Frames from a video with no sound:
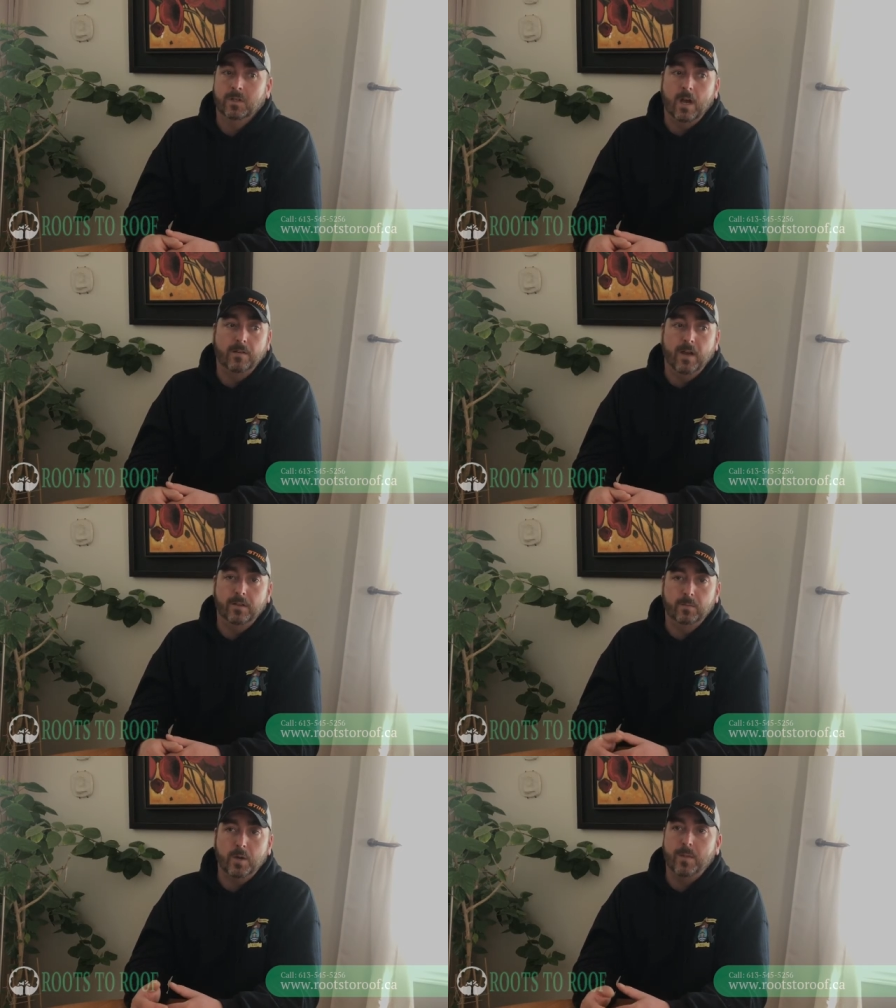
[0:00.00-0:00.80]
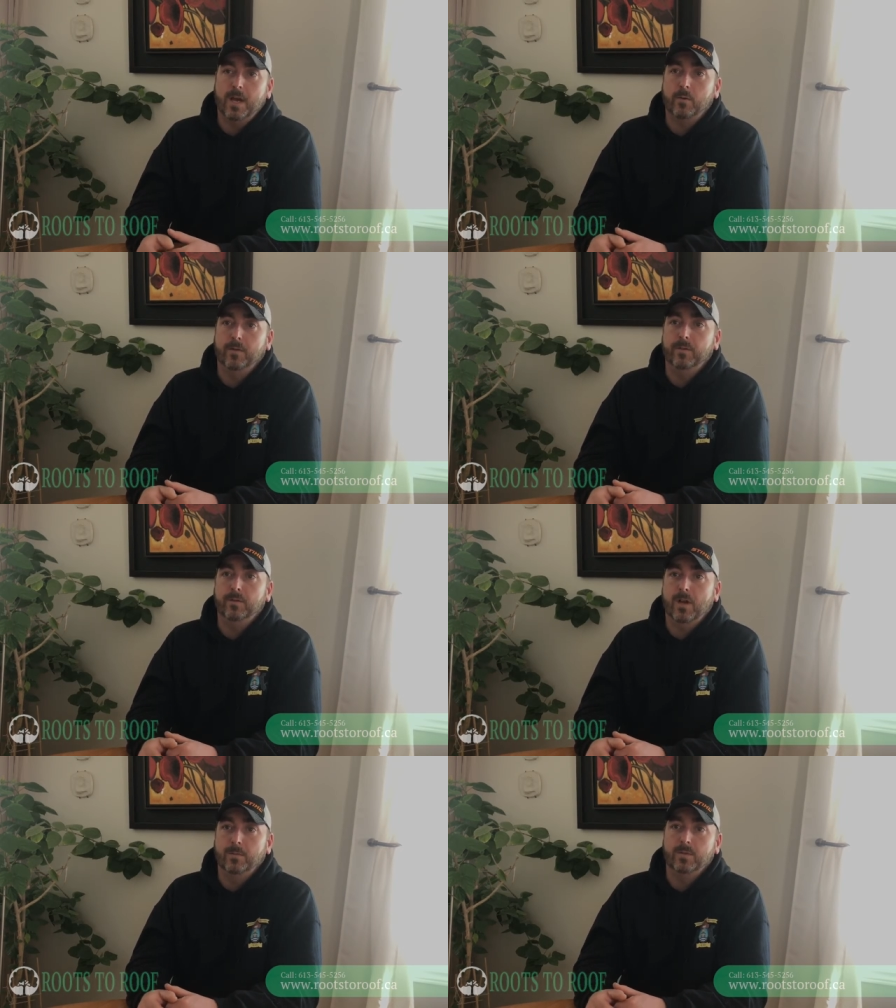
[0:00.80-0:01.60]
I've had them come back quite a few
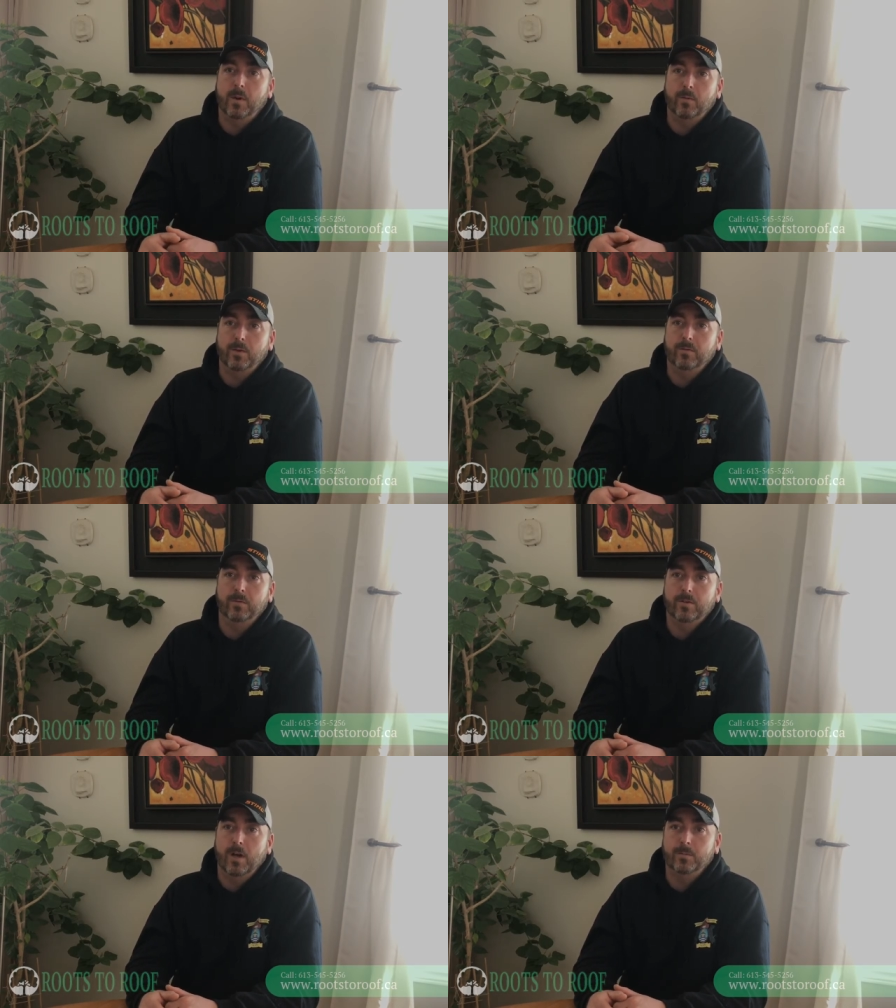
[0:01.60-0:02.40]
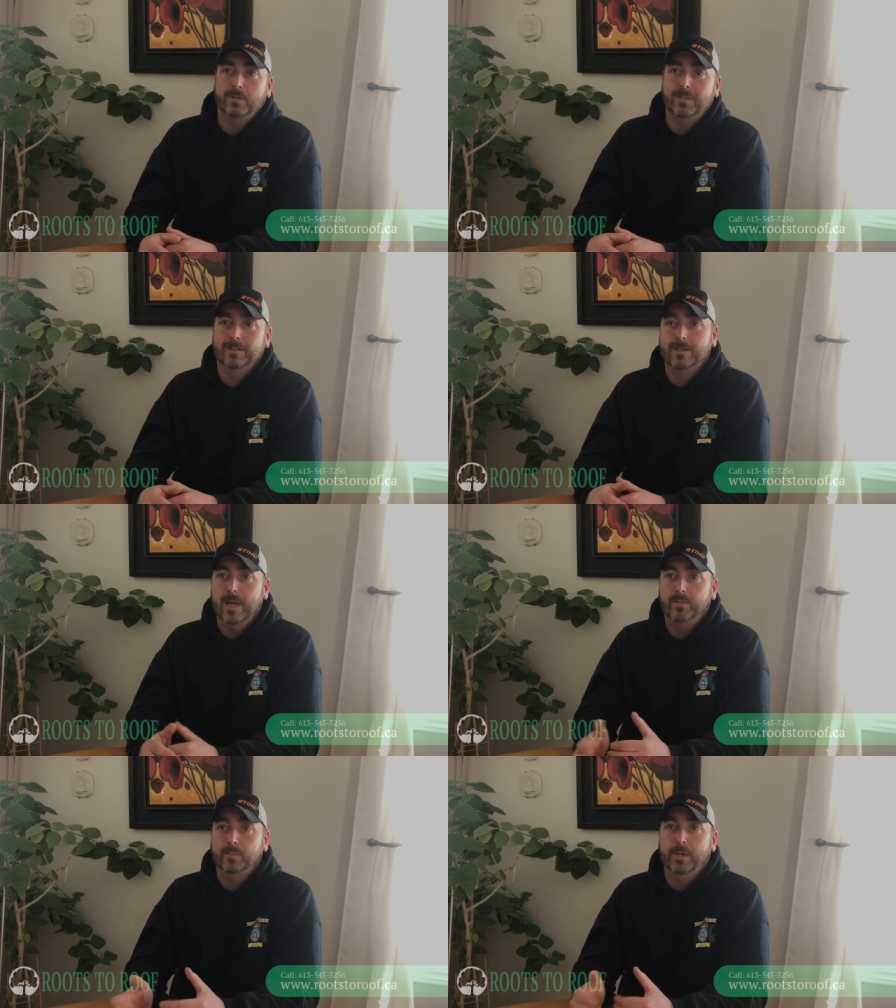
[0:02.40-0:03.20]
times partway through a job just to
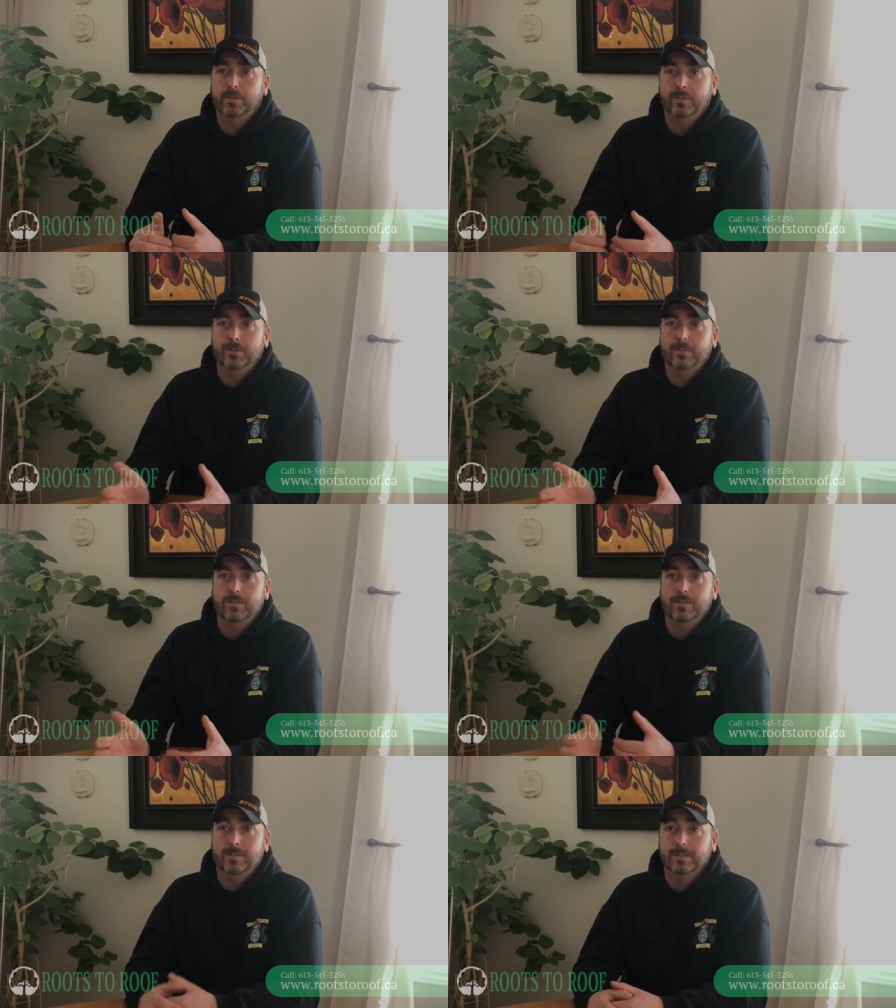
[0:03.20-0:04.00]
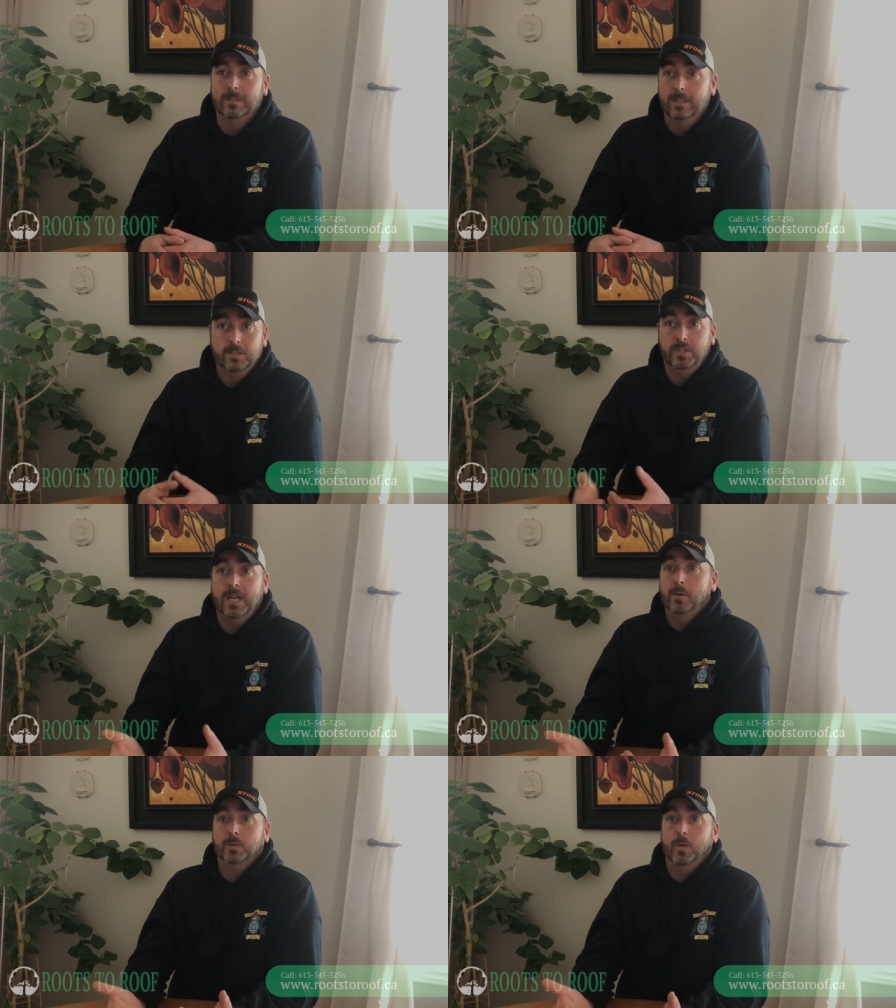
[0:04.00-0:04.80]
snap some pictures, just to see
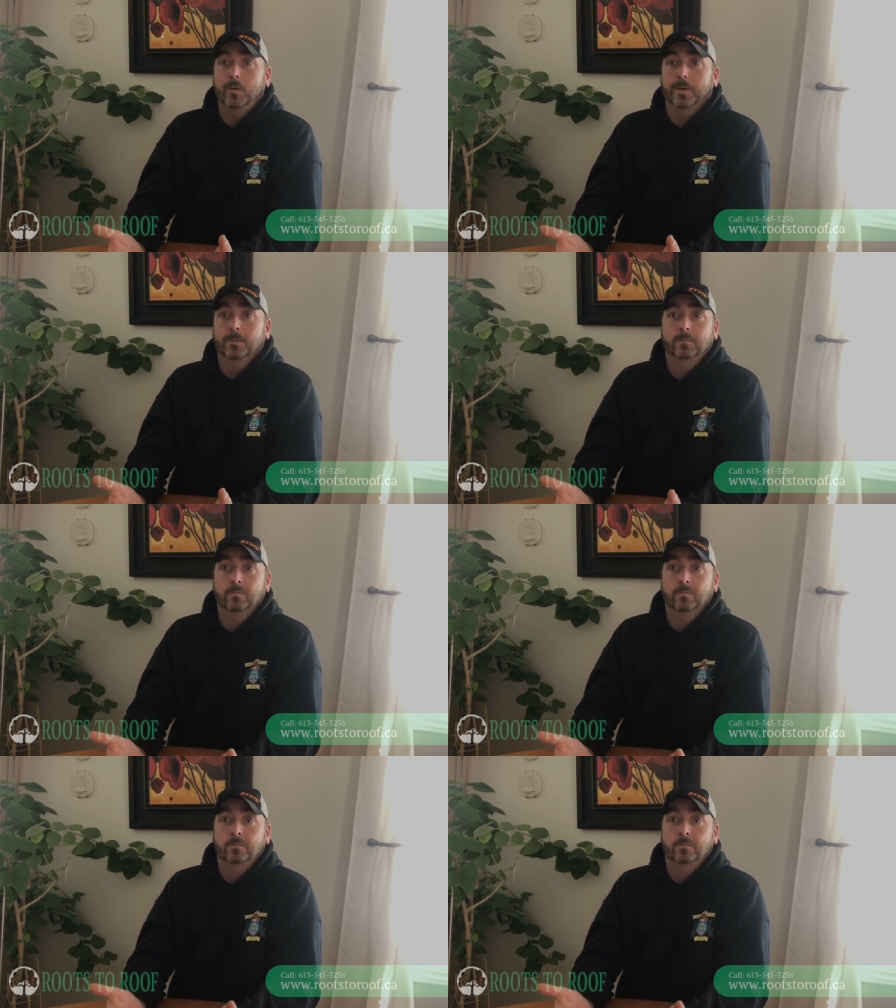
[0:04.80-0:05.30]
how it's going.